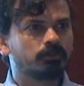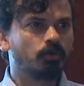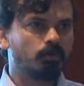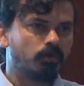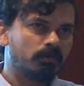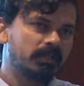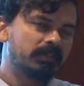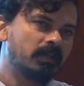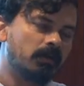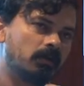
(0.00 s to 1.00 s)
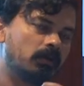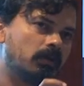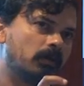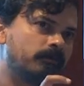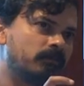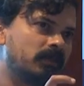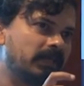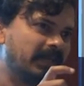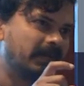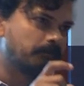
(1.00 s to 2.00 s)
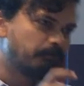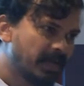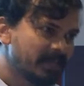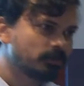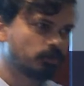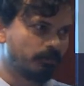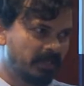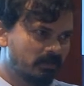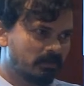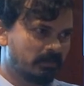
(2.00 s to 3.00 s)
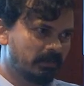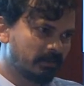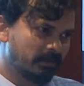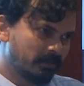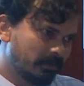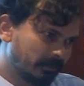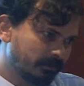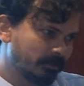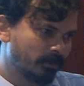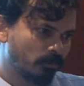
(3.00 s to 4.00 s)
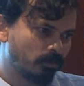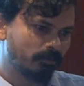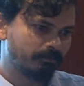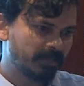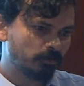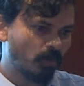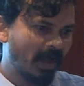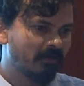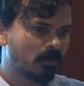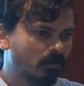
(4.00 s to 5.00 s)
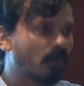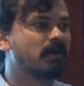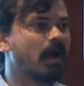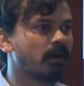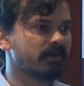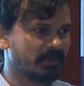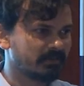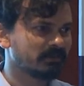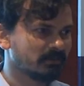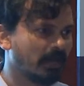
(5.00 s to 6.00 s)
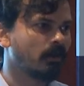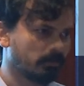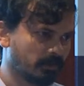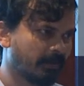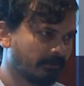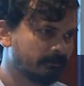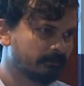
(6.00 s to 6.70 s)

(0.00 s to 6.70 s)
So the um, it pays to be uh, you know pays to have a lot of guardrails along the way.